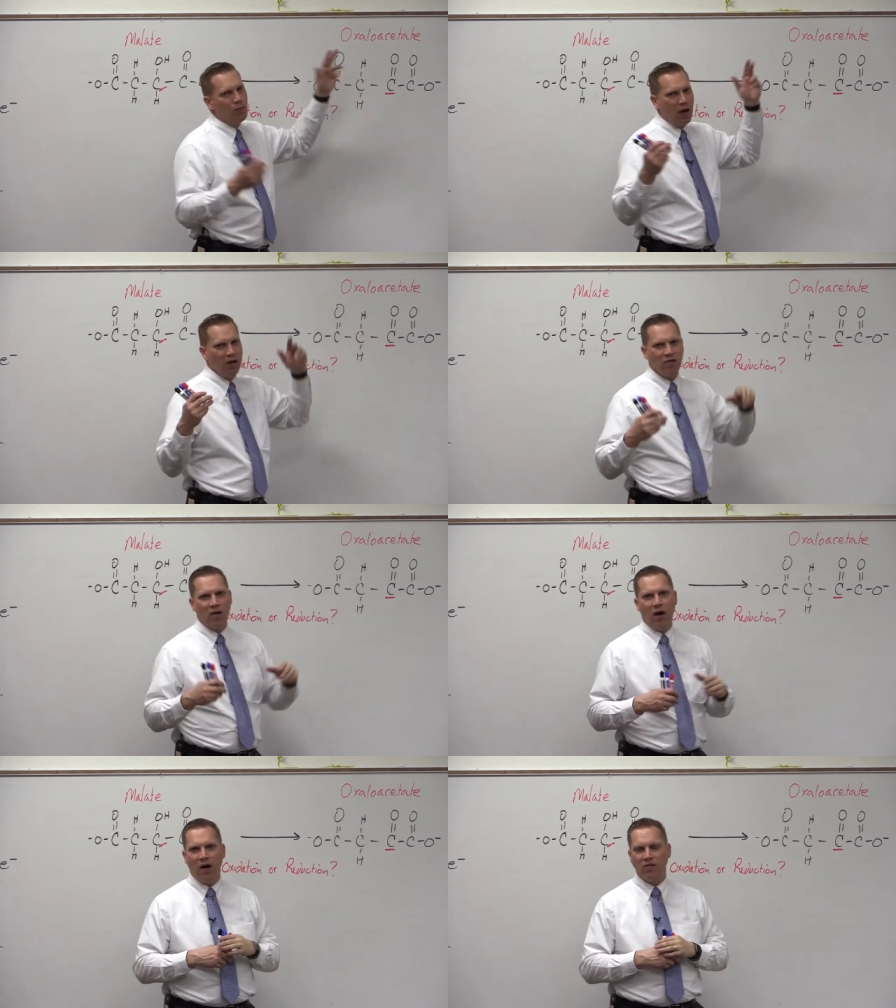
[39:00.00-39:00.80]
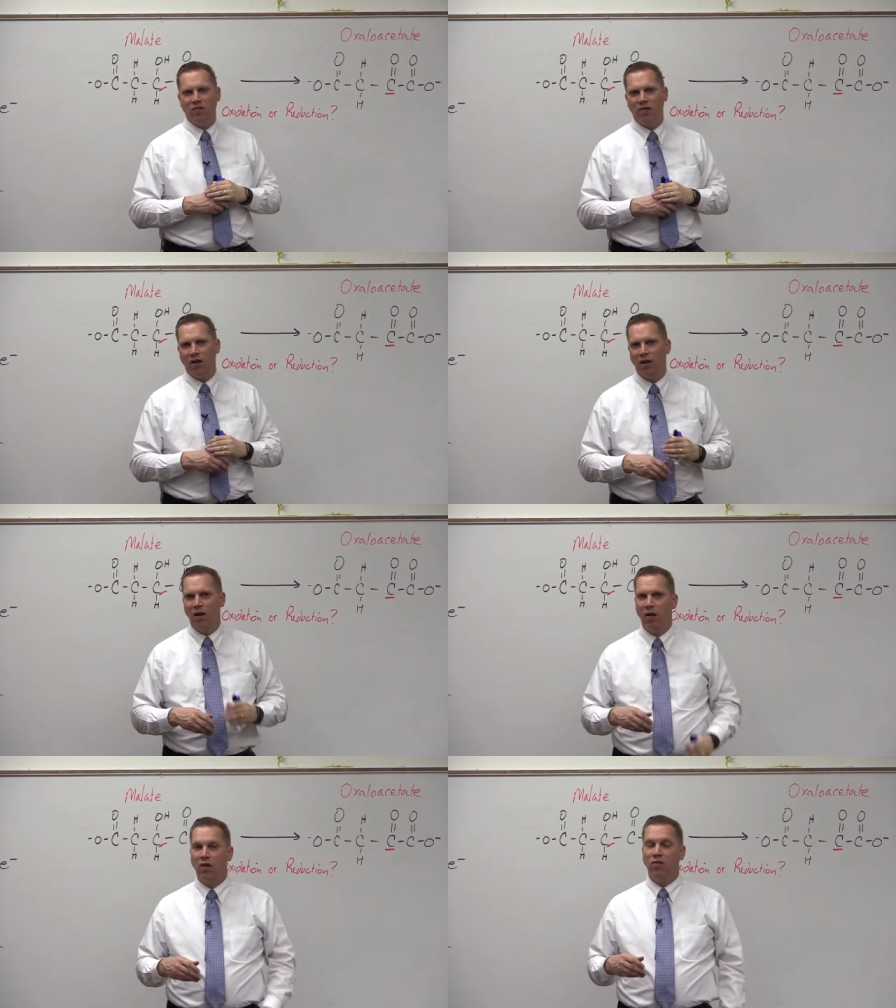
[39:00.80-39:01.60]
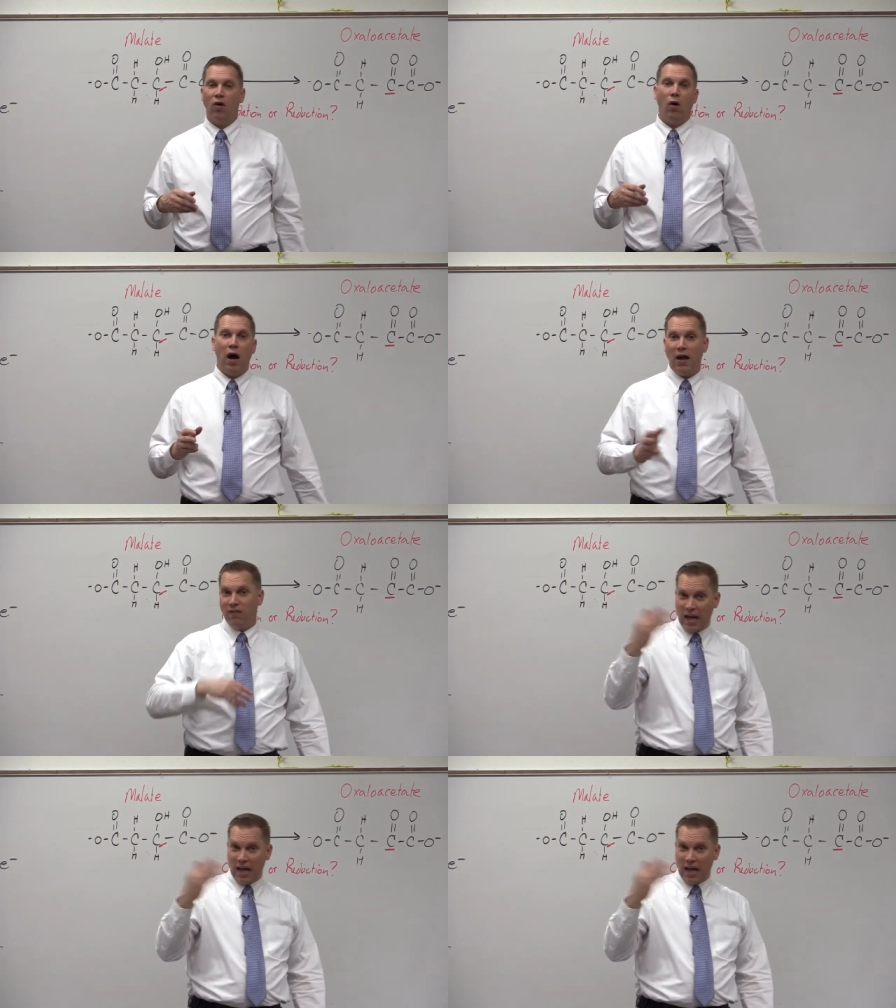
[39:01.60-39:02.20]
bonds to oxygen. So I've